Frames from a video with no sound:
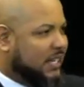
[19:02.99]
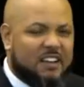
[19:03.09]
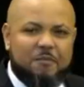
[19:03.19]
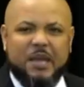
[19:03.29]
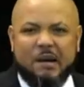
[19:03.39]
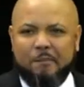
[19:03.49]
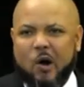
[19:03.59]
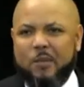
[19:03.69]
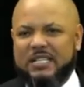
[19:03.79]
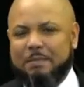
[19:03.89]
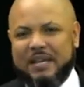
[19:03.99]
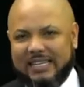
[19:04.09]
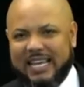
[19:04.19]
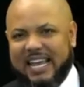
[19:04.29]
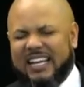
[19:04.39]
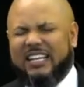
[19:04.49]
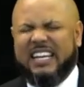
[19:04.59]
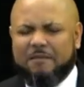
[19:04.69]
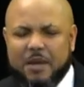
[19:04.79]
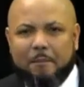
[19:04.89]
give me a moment to be led,
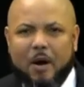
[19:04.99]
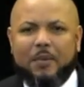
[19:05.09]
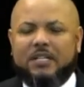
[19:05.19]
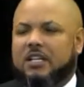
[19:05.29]
give me a moment to